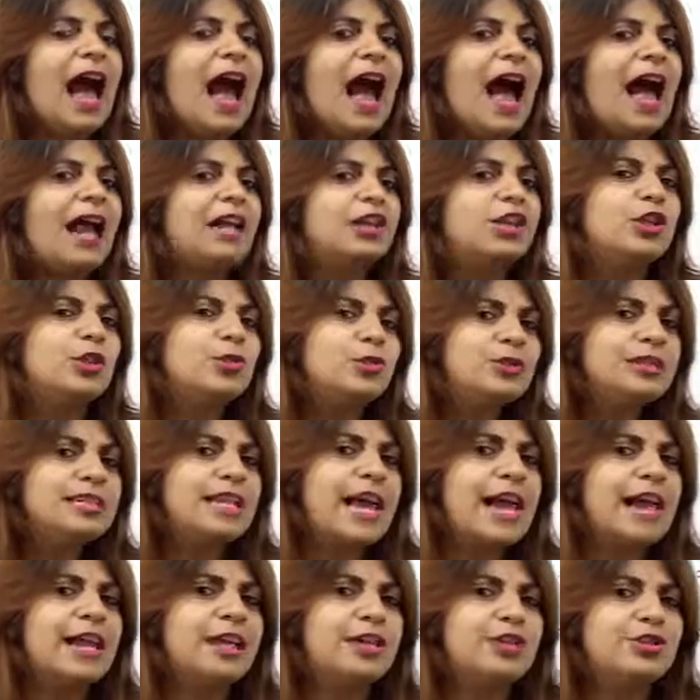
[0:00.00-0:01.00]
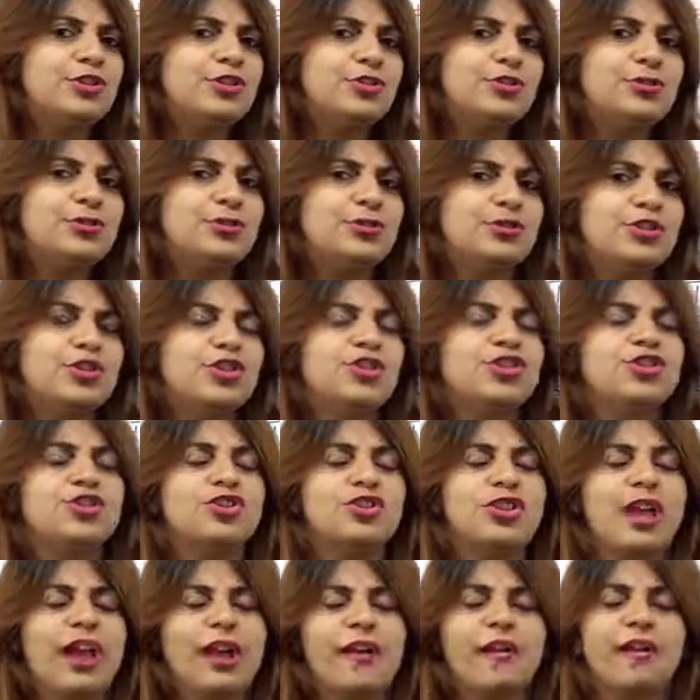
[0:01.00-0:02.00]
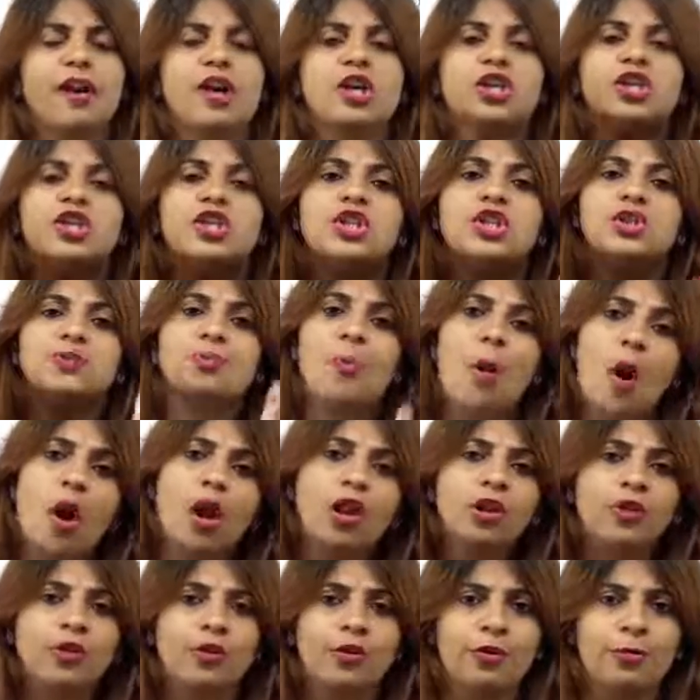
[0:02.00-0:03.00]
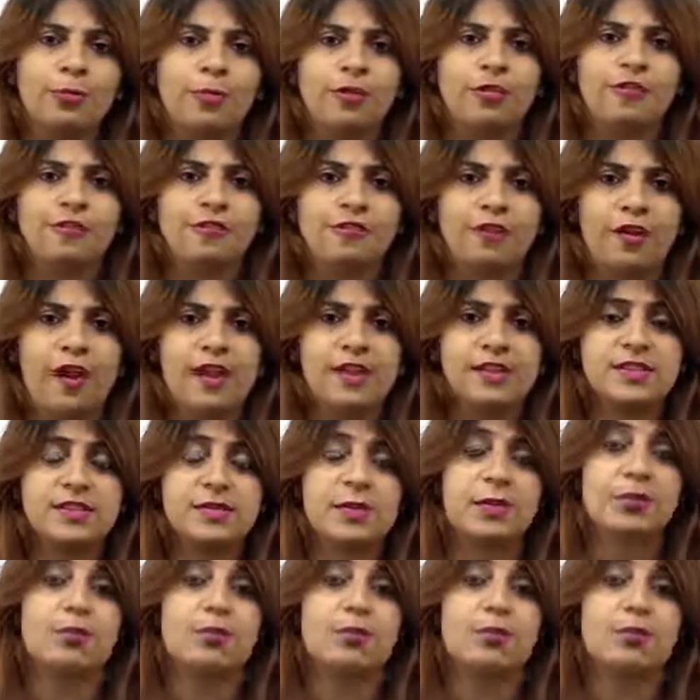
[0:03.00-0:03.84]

and you tend to just share a small group of friends